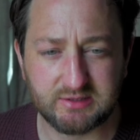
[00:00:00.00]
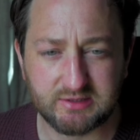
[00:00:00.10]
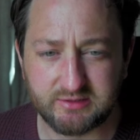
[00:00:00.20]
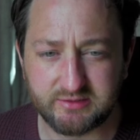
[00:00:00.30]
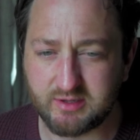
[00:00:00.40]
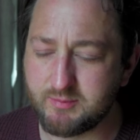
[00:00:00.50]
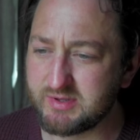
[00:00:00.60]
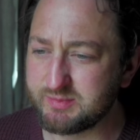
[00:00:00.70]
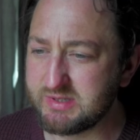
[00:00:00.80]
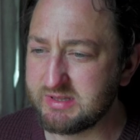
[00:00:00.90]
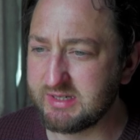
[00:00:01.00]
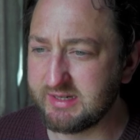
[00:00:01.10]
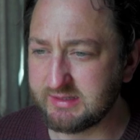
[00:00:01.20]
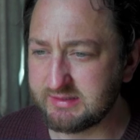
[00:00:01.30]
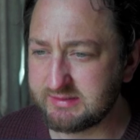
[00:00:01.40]
so it must be the
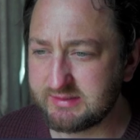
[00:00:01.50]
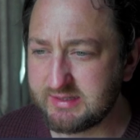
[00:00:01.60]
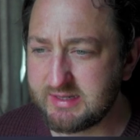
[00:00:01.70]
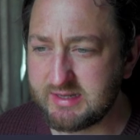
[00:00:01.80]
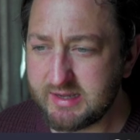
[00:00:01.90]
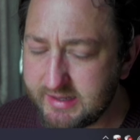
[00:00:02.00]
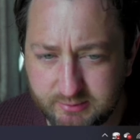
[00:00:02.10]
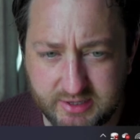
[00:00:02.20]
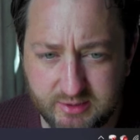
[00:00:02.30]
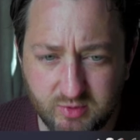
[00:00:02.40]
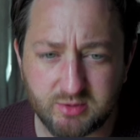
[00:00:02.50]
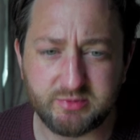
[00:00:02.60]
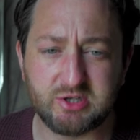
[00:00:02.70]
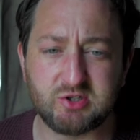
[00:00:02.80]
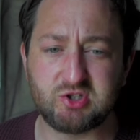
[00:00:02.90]
lens. Anyway, what are we
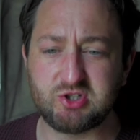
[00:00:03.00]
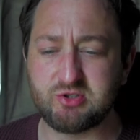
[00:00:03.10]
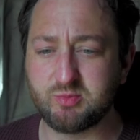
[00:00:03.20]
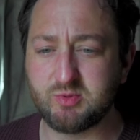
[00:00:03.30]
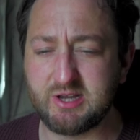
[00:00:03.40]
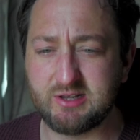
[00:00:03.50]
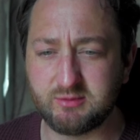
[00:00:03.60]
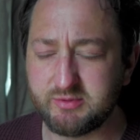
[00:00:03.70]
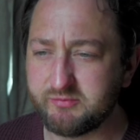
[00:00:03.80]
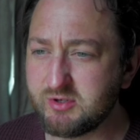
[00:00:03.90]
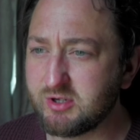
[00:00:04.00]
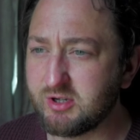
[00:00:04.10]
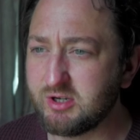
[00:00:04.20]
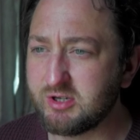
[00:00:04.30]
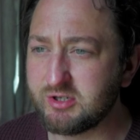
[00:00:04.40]
going to do? Well, we've got a
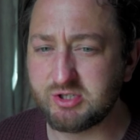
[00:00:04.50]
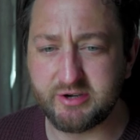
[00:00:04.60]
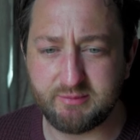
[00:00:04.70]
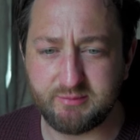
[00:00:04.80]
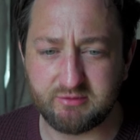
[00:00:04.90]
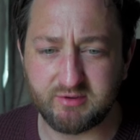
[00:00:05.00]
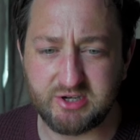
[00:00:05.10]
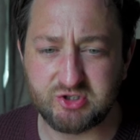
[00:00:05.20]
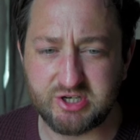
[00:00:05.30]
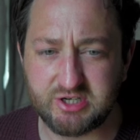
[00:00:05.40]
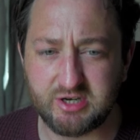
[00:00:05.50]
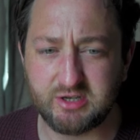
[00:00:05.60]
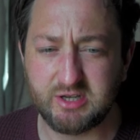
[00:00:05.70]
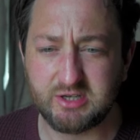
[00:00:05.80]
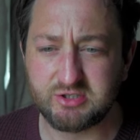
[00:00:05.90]
lot of dynamic range here
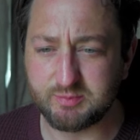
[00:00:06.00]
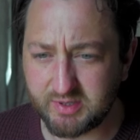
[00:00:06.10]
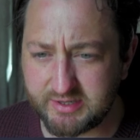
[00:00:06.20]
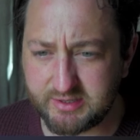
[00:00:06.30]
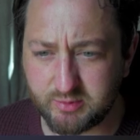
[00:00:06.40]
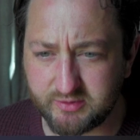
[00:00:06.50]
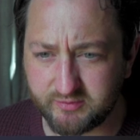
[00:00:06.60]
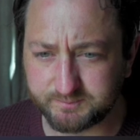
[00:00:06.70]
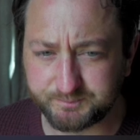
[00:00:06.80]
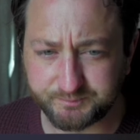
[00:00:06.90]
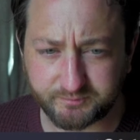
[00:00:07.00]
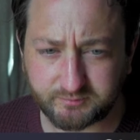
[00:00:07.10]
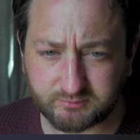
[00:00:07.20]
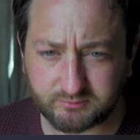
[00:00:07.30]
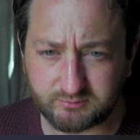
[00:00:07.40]
to play with.
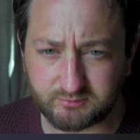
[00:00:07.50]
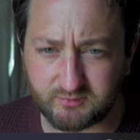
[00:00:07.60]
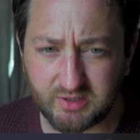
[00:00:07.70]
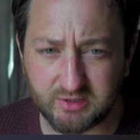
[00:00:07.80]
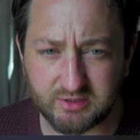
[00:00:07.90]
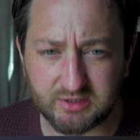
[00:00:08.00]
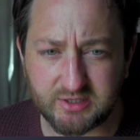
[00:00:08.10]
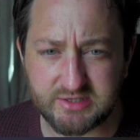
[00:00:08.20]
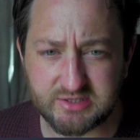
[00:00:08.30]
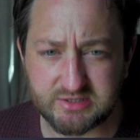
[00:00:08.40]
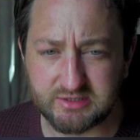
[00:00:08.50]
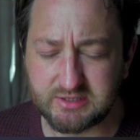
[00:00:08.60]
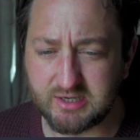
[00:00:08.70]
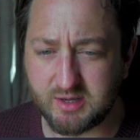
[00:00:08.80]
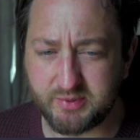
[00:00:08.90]
Light
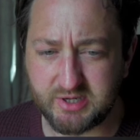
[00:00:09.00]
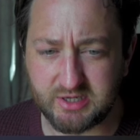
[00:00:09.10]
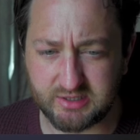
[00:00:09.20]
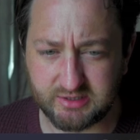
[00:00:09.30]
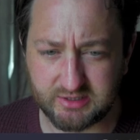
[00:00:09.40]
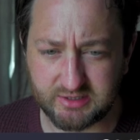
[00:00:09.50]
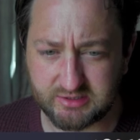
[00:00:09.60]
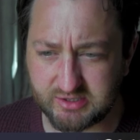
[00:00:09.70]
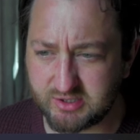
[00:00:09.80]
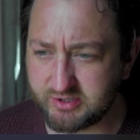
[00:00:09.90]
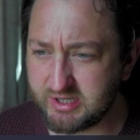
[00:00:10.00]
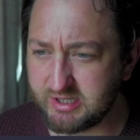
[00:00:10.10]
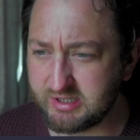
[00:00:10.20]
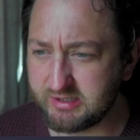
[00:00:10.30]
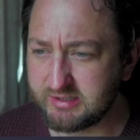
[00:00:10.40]
up here, dark
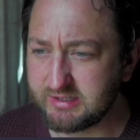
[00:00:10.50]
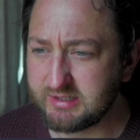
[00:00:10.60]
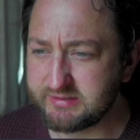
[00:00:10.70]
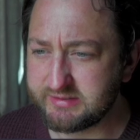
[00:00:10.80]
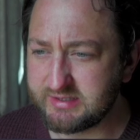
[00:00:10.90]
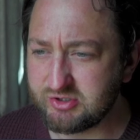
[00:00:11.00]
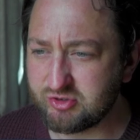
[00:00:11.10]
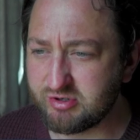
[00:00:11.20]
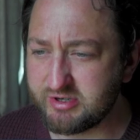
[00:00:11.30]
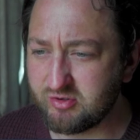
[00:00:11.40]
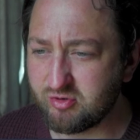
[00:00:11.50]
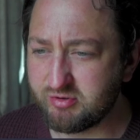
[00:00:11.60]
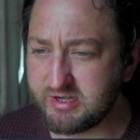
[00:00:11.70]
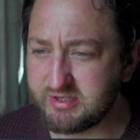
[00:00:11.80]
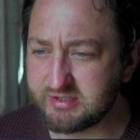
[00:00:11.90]
here. So let's try and
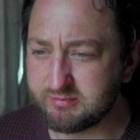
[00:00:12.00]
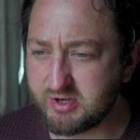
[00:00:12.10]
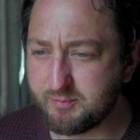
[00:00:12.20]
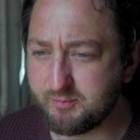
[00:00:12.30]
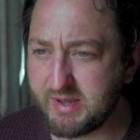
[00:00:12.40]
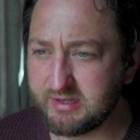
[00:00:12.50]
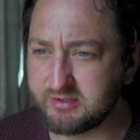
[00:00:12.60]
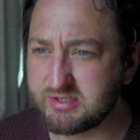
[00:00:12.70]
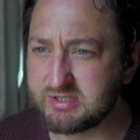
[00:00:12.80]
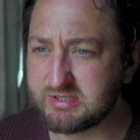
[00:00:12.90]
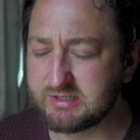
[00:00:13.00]
create some kind of balance